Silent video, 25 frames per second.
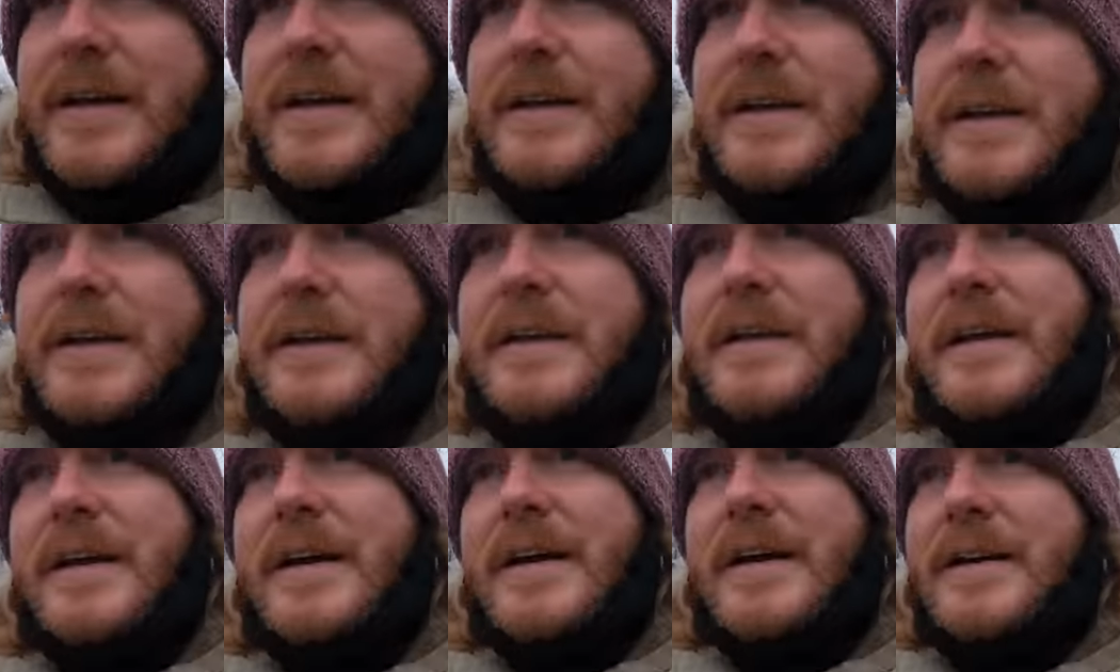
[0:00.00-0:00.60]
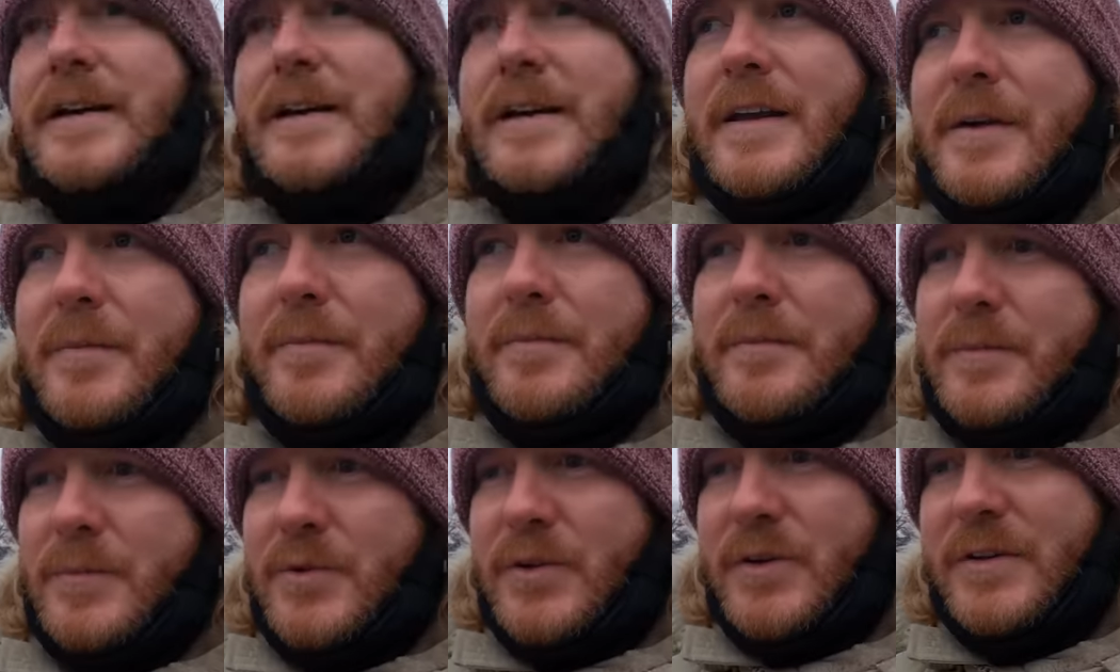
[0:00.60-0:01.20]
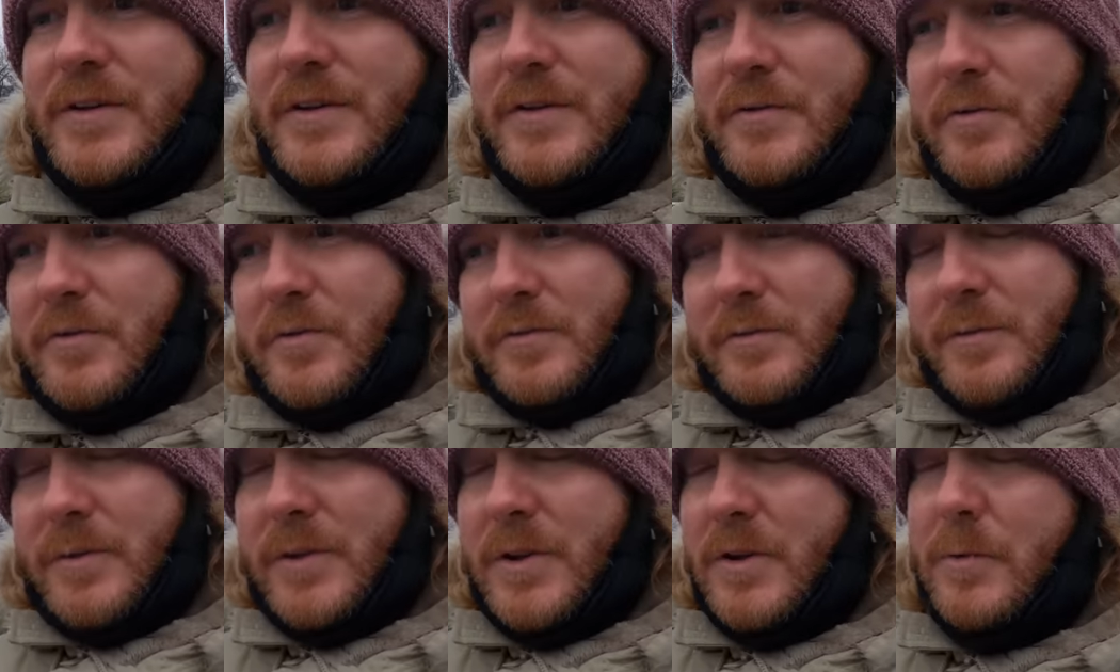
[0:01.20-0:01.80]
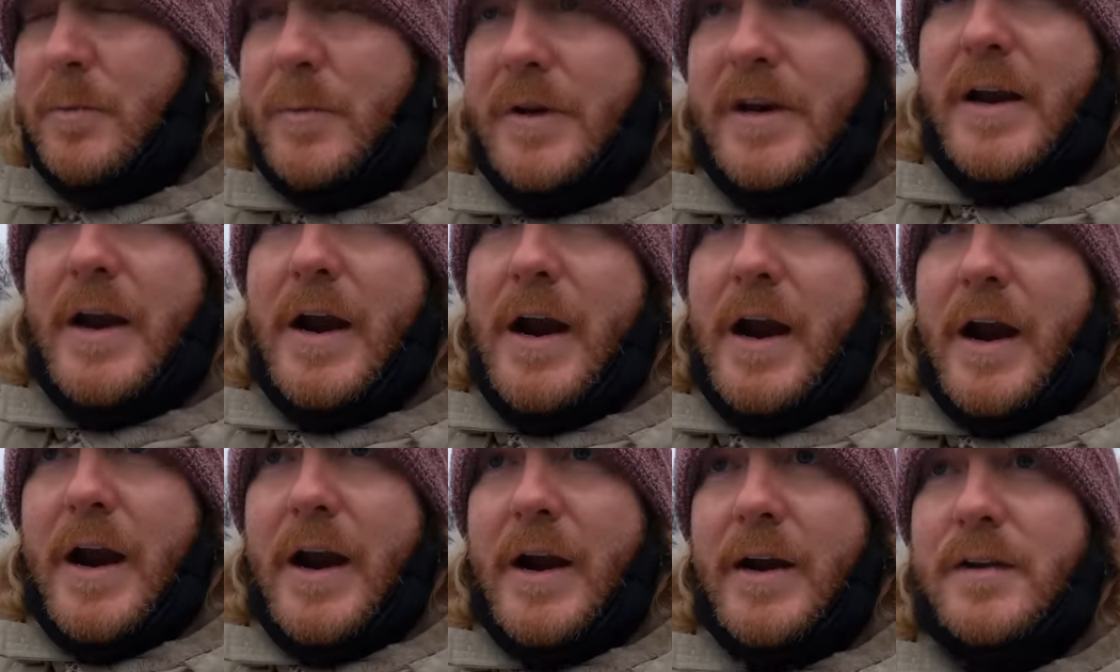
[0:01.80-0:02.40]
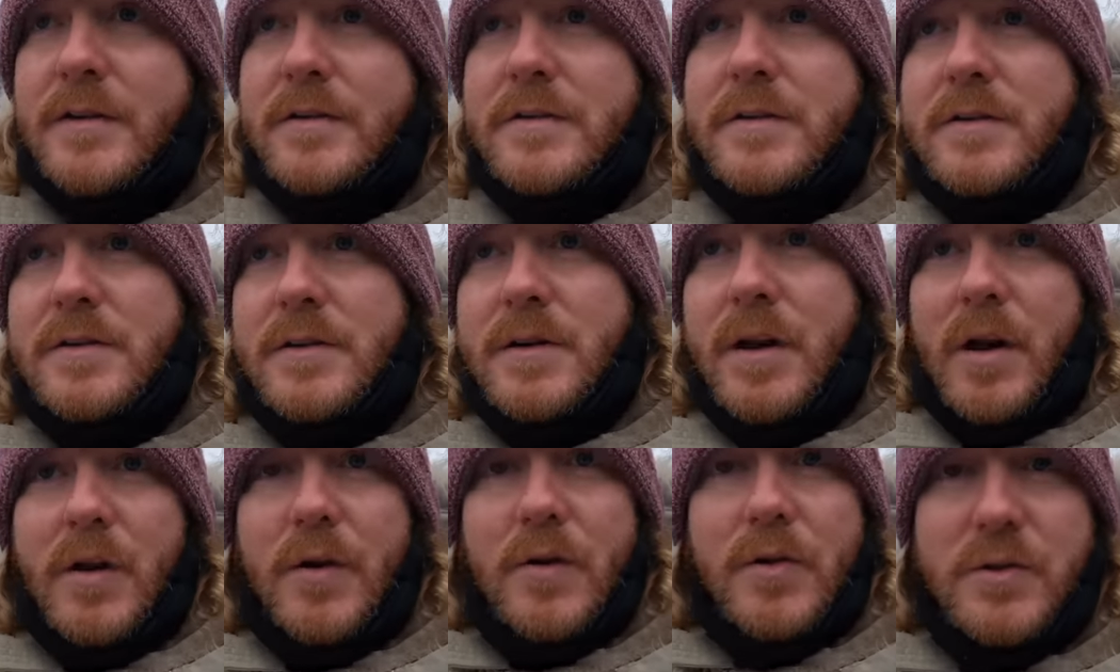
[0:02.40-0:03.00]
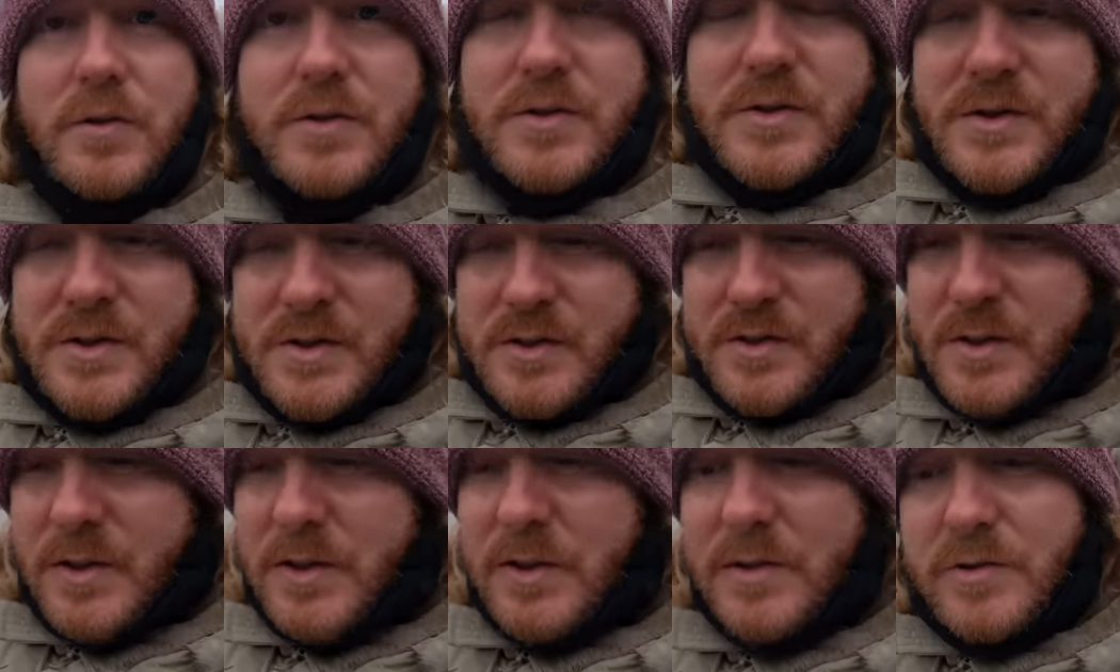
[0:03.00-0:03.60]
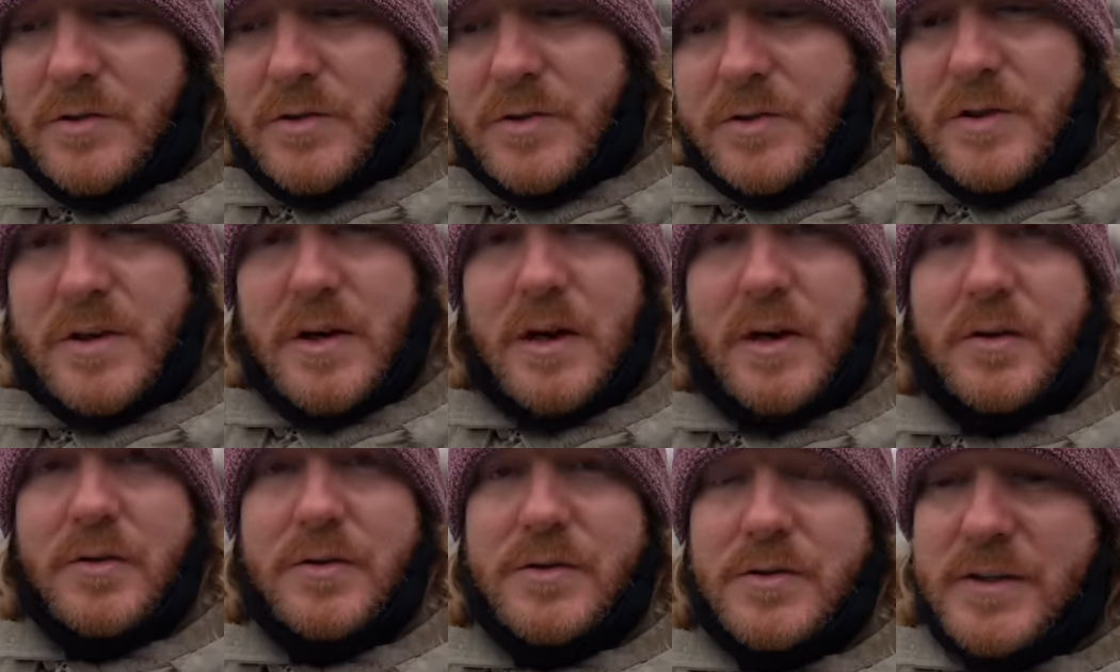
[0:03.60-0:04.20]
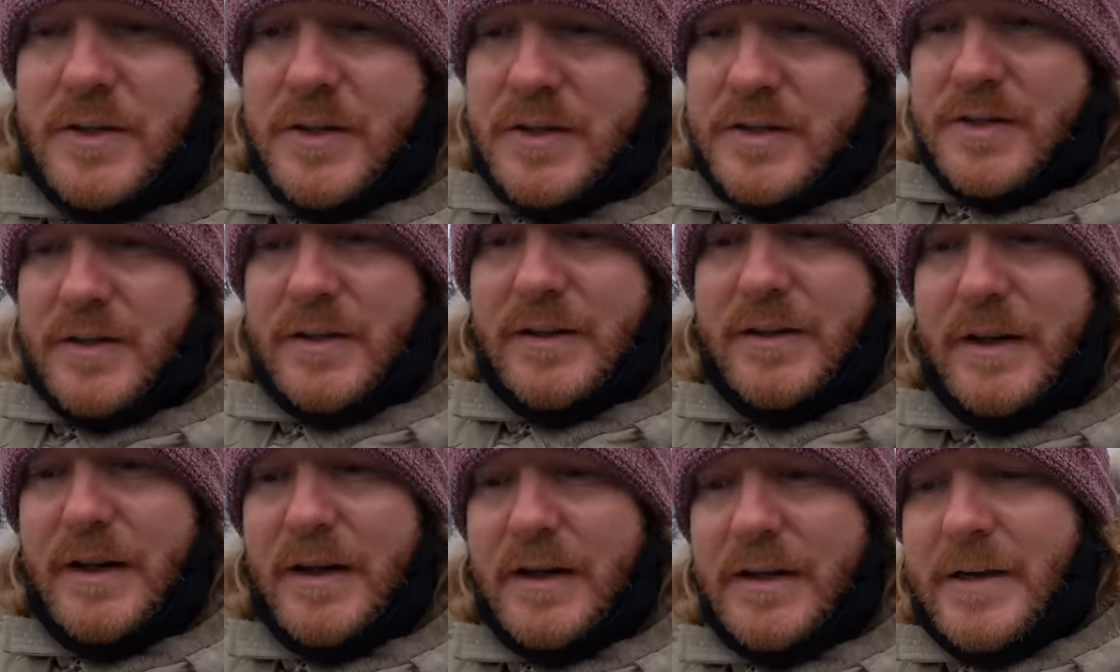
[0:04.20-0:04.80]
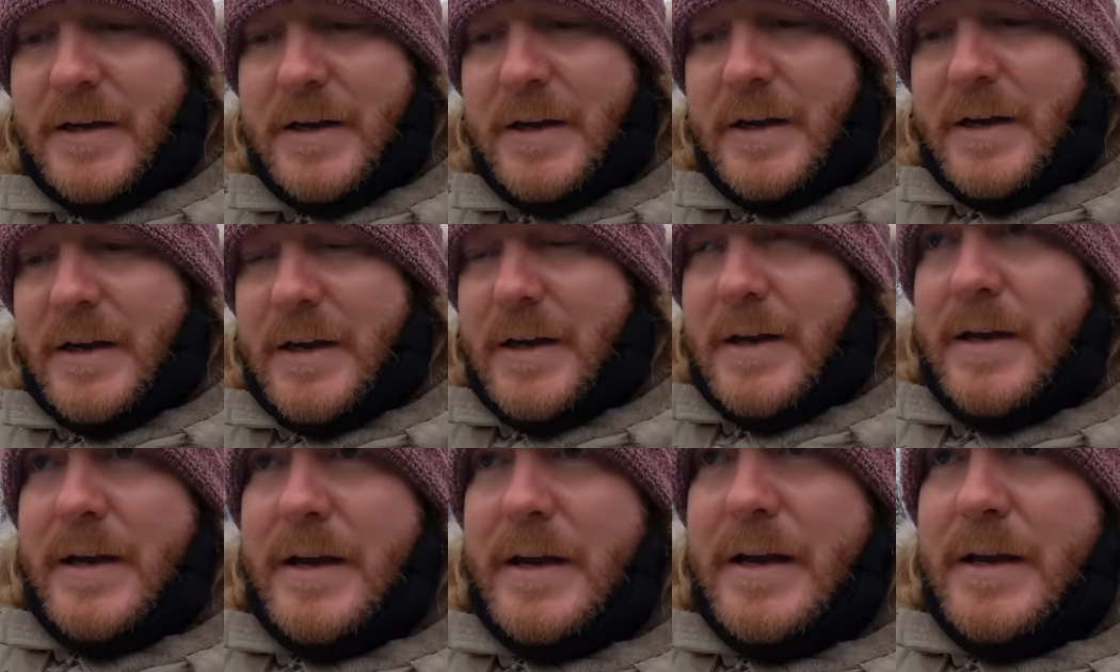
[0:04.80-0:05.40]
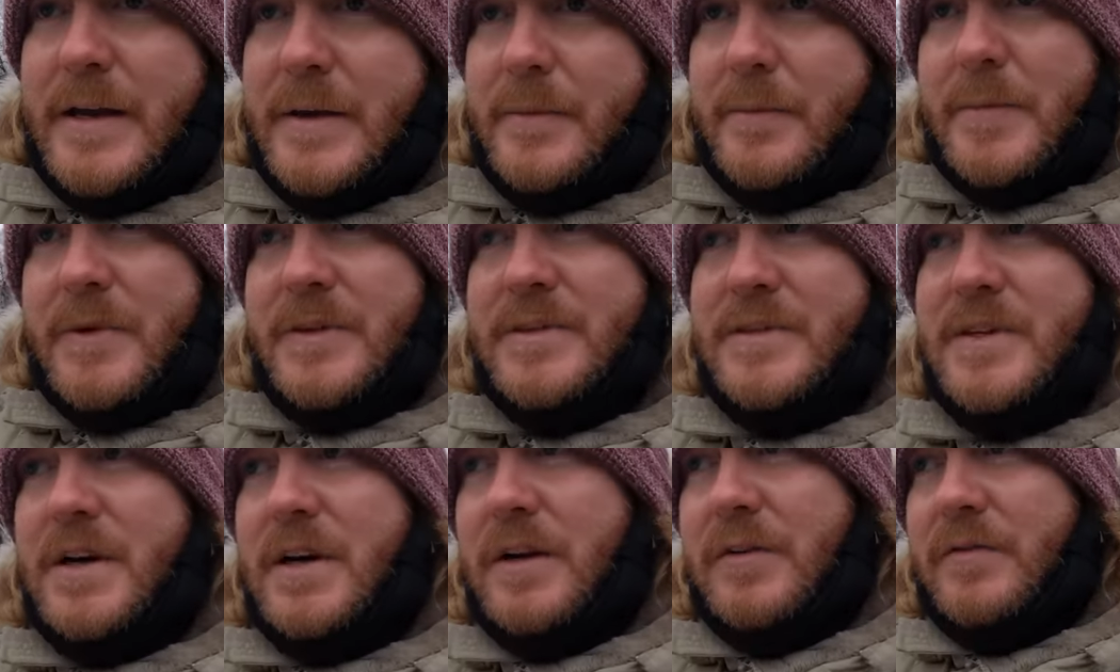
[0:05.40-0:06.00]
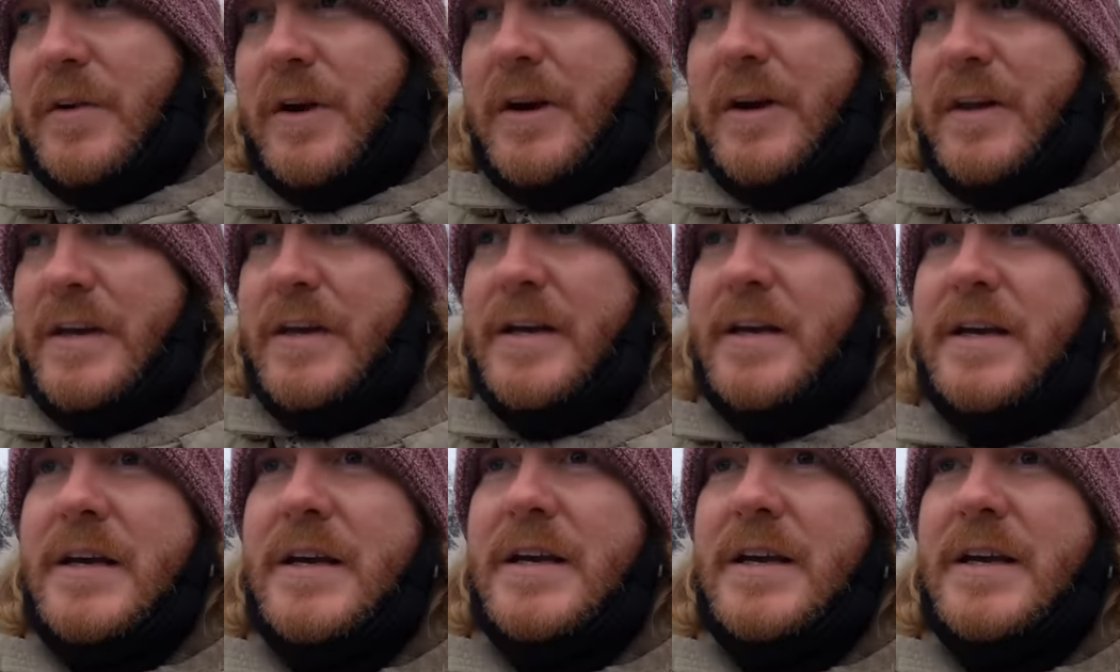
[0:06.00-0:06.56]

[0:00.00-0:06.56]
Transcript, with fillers: Yeah, yeah. They had um, like the human hair, clothes, children's clothes, things like that. Um, it's all very,